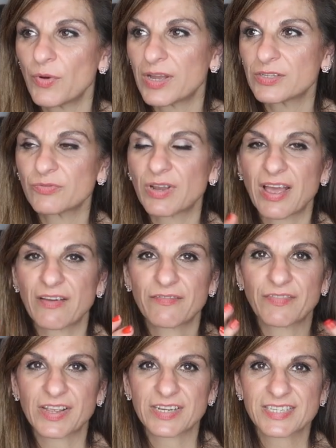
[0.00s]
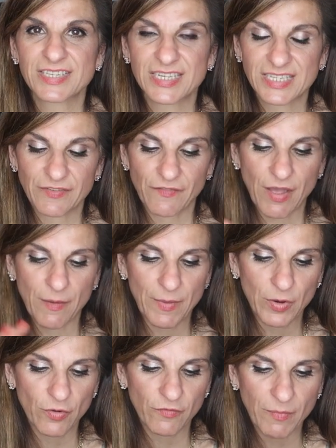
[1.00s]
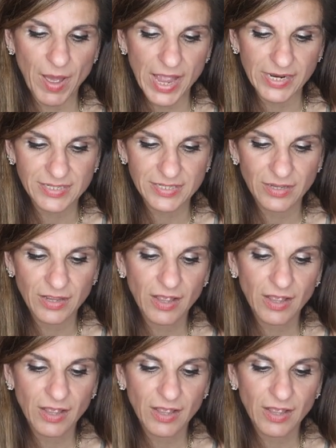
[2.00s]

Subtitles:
I don't have excessive amount of bags,